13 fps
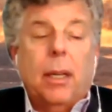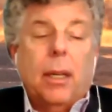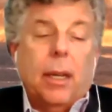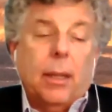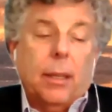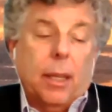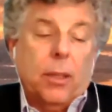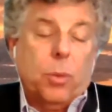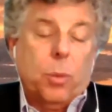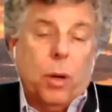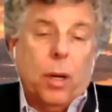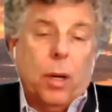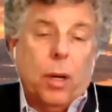And that's
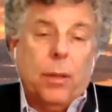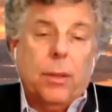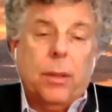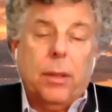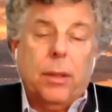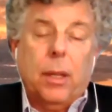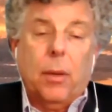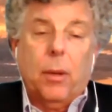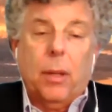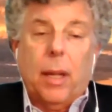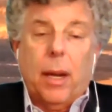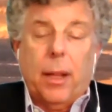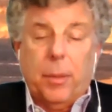what, a
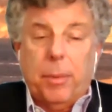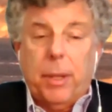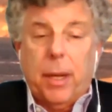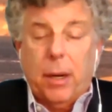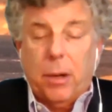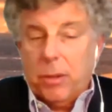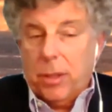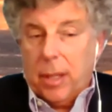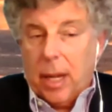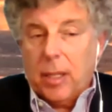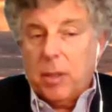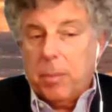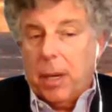lot of the players in
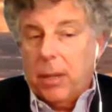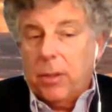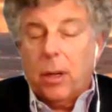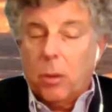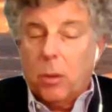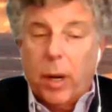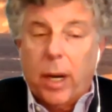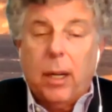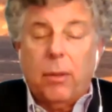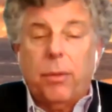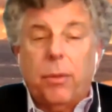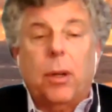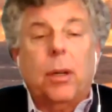that space are waiting
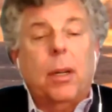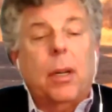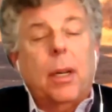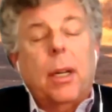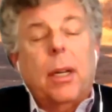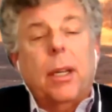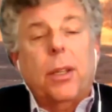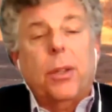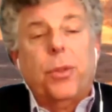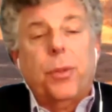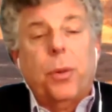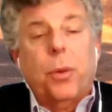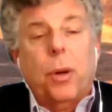for, is
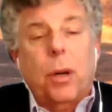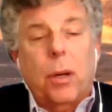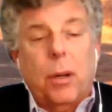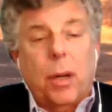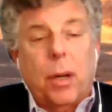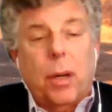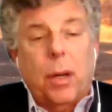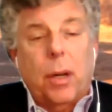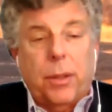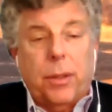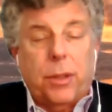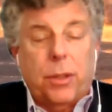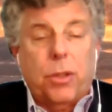for
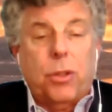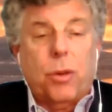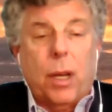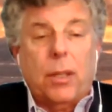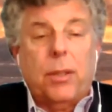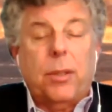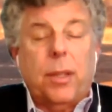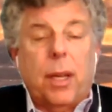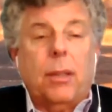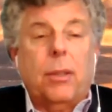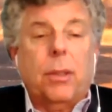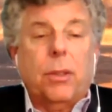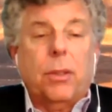this distressed
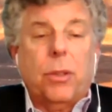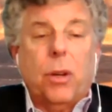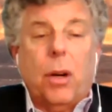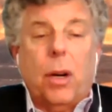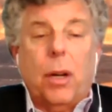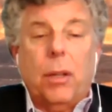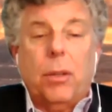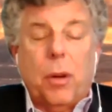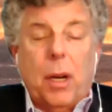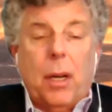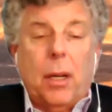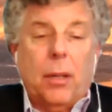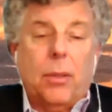debt to start
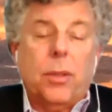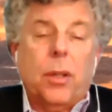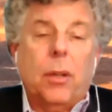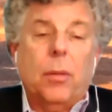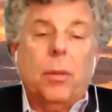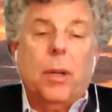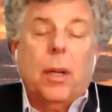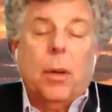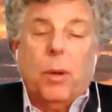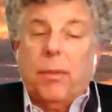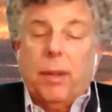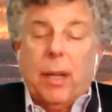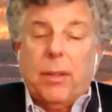trading. So
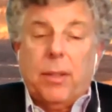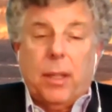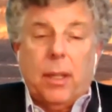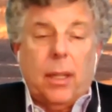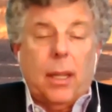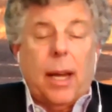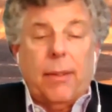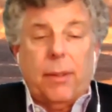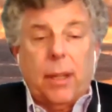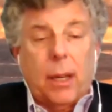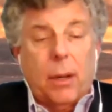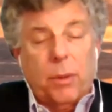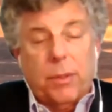we have not seen a lot of it
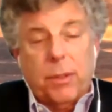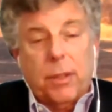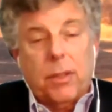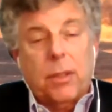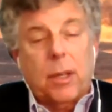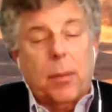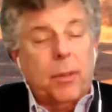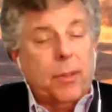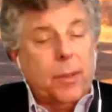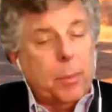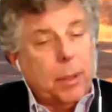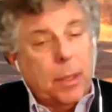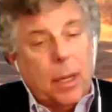yet. We've seen some of
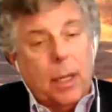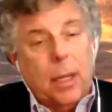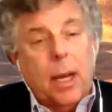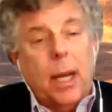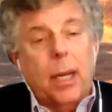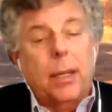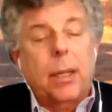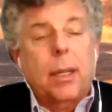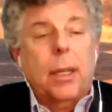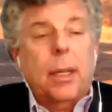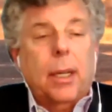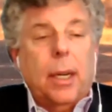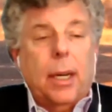it, but not a lot.
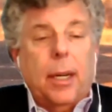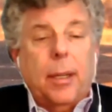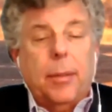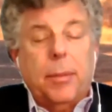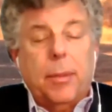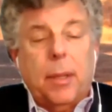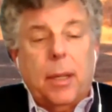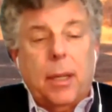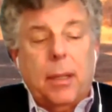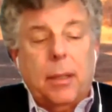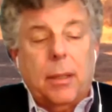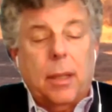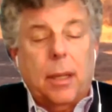And